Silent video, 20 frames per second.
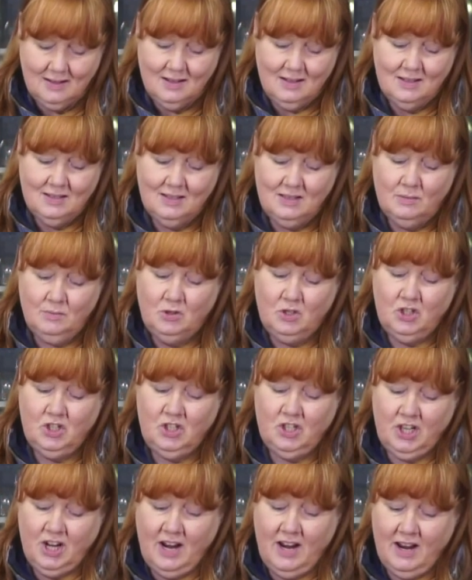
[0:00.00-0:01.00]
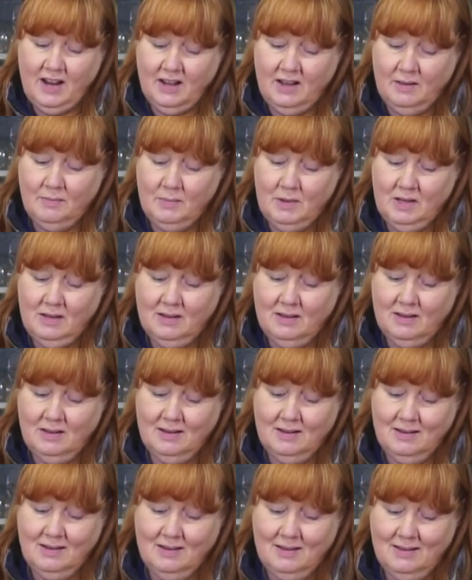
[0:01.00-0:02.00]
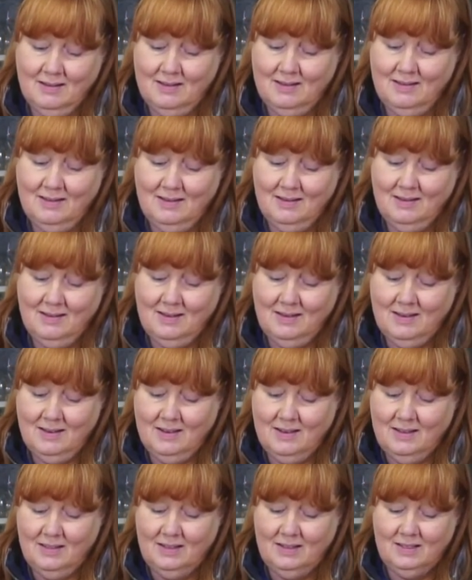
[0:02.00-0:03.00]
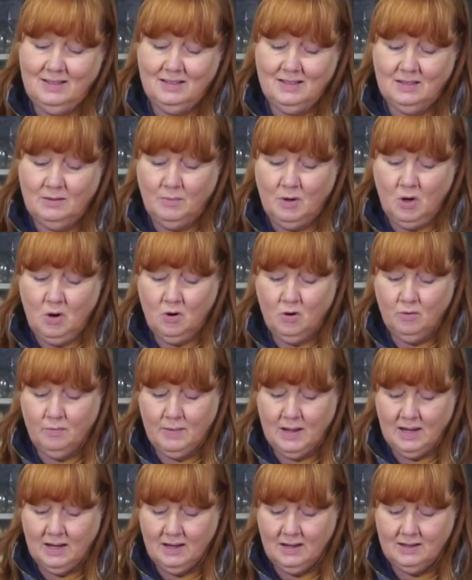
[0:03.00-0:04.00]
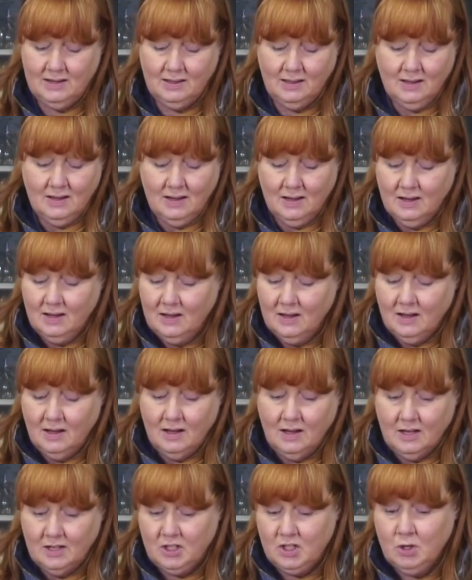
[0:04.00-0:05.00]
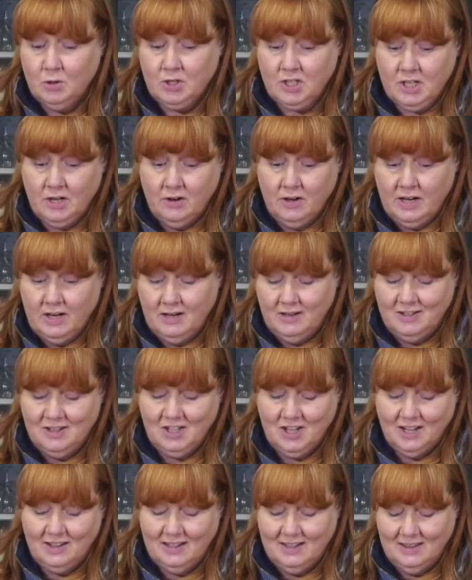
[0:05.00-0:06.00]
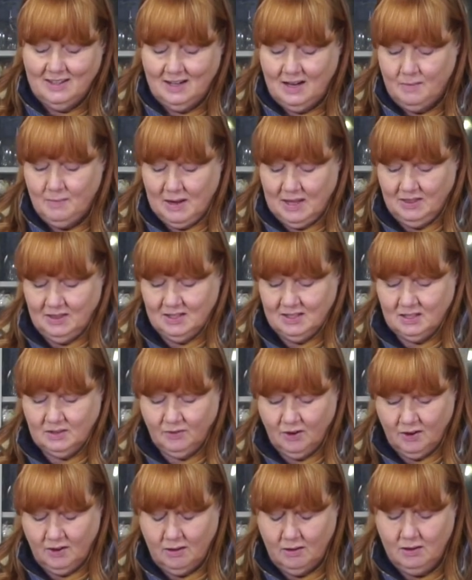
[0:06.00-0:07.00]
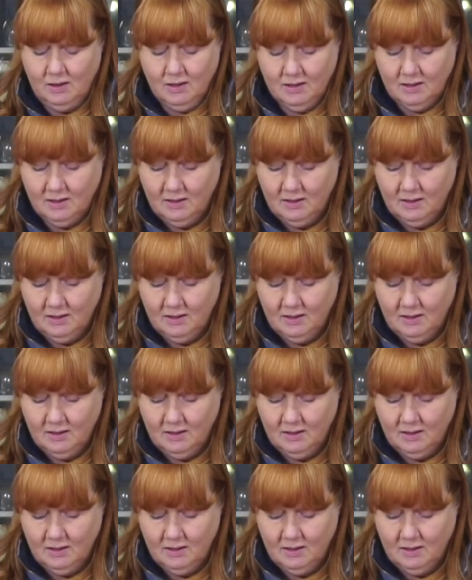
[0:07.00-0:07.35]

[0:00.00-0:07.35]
some jam. This is some homemade choke cherry jelly that I made this fall.